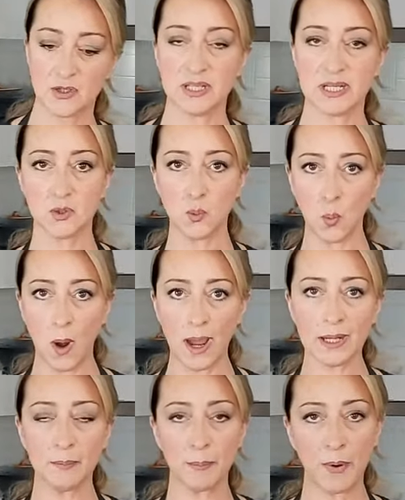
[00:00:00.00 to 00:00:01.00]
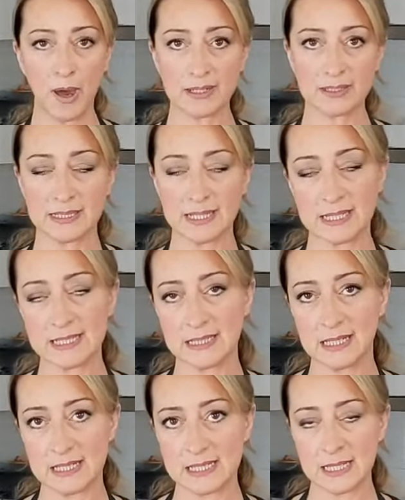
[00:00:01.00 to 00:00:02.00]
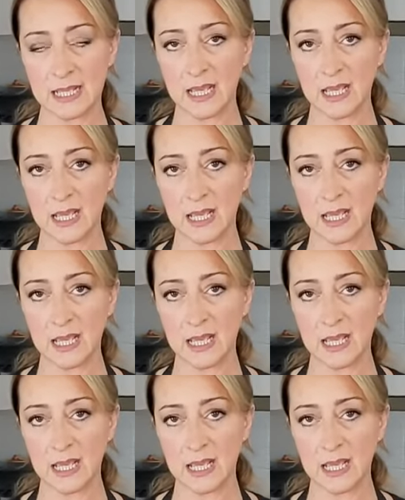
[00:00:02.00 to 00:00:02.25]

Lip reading: there is one part, there is